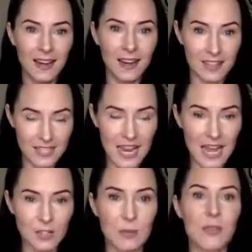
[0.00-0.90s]
and
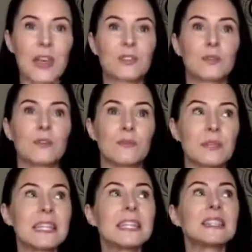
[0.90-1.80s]
unattachment, that sort of
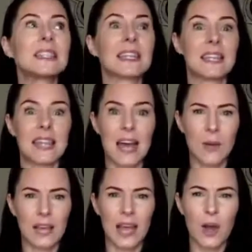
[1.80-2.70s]
releasing and
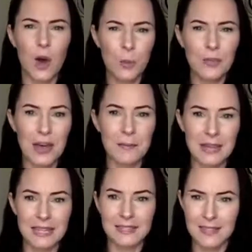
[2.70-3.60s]
allowing. I hope that
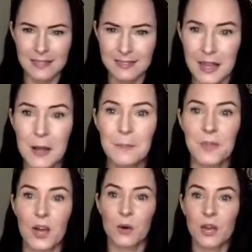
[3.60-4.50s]
makes sense.
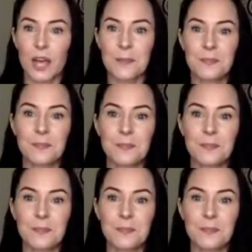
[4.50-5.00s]
Okay,